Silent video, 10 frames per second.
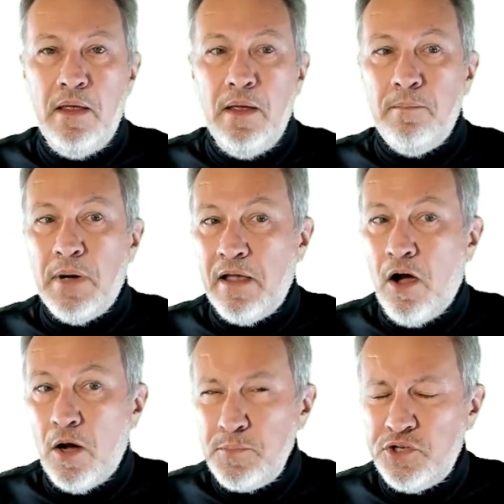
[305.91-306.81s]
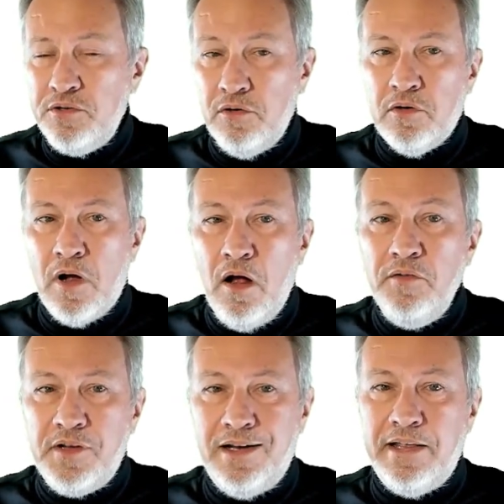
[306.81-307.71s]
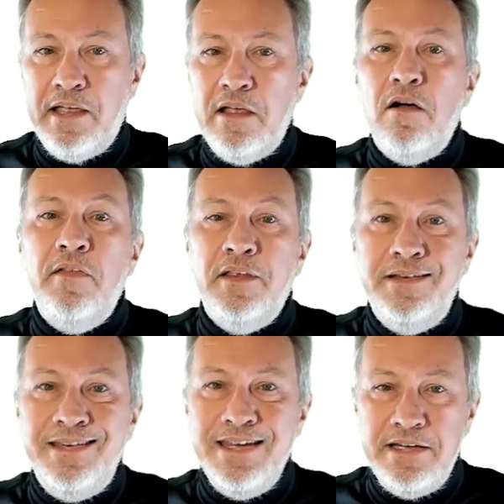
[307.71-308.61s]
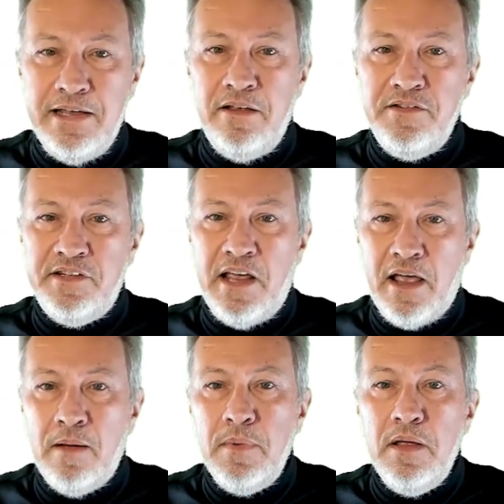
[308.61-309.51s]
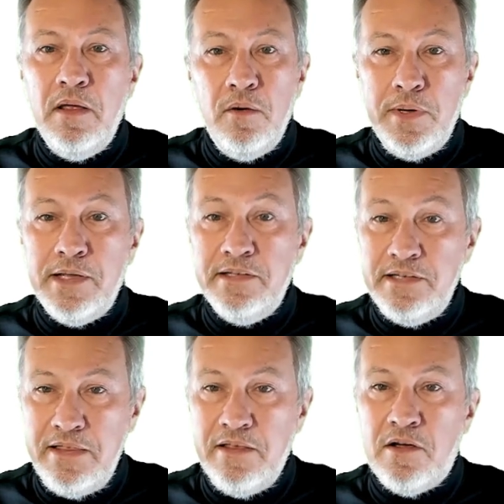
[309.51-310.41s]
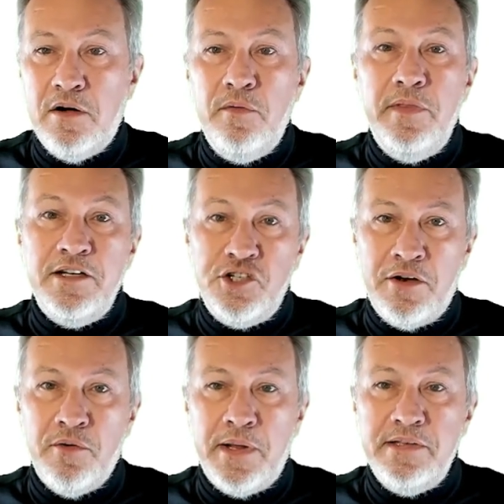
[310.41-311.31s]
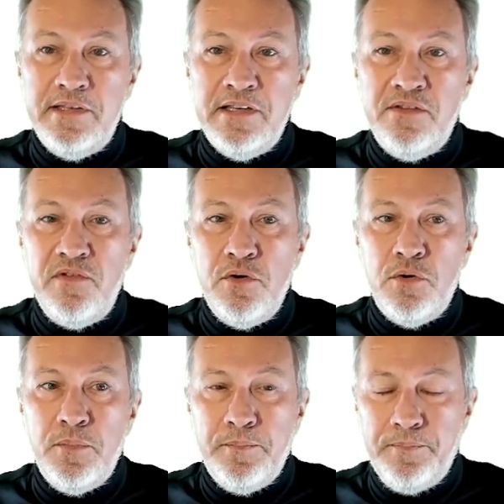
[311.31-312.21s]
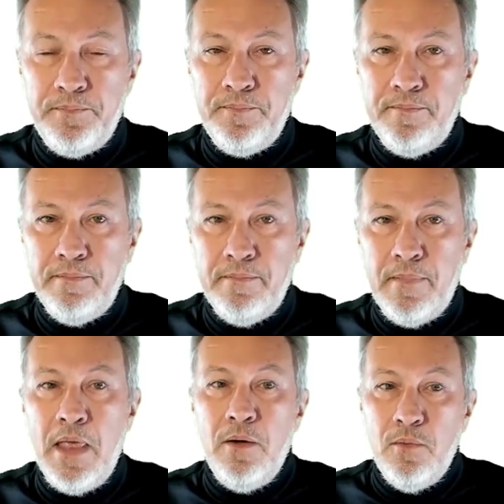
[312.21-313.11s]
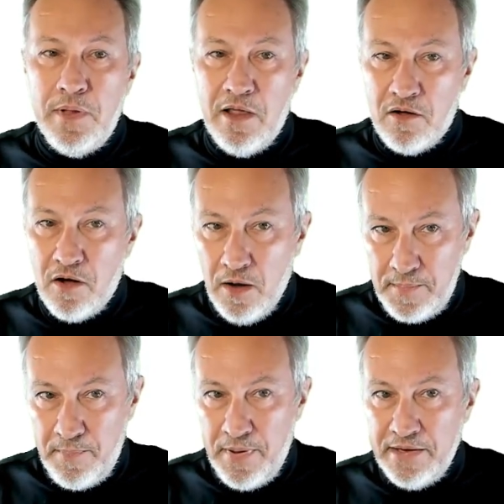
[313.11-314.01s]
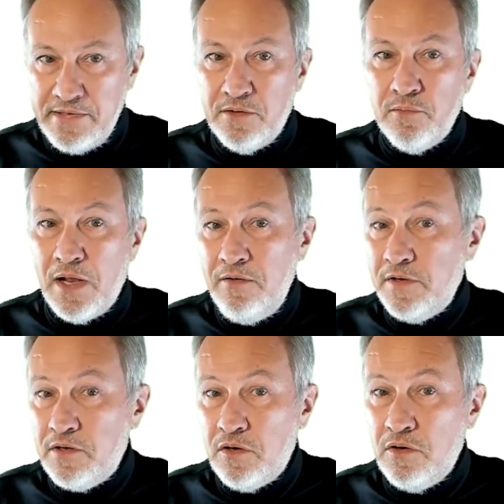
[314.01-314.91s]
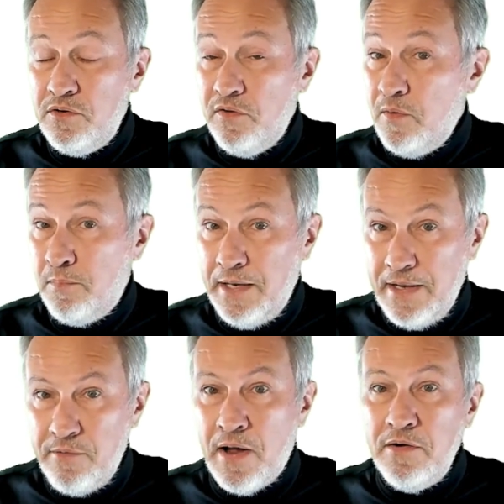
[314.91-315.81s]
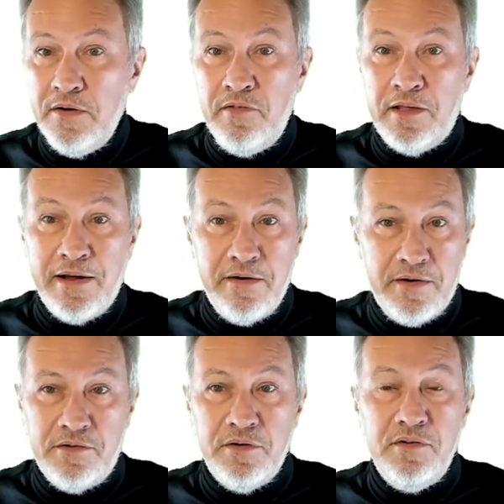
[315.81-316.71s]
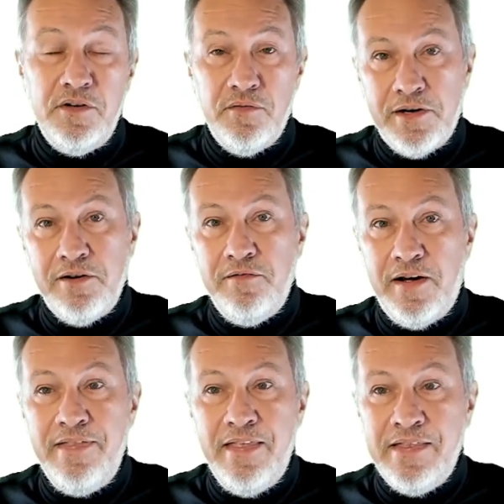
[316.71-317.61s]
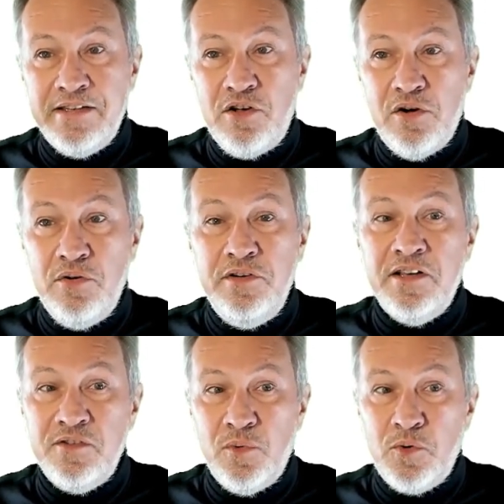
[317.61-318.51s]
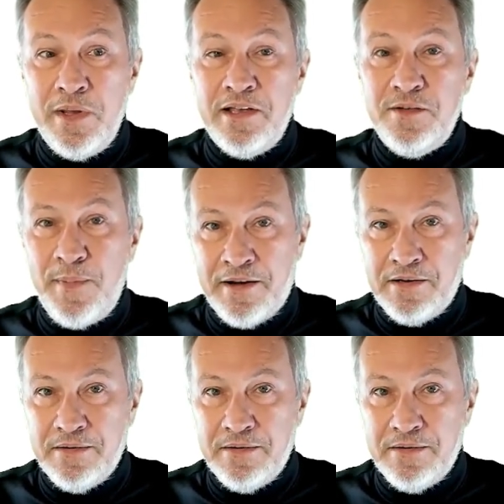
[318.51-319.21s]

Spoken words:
By Option or Alt-clicking on the Details tab, we can see the code that generates this view. We can copy-paste the relevant code to the playground of the character to verify that this code does what we expect.